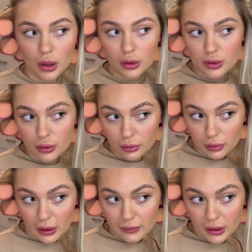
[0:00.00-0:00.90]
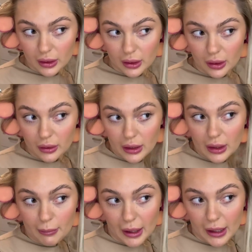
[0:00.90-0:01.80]
So I've done a curl at the
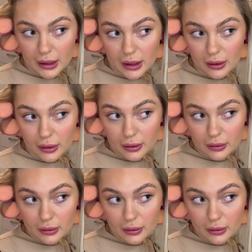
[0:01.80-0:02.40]
back here.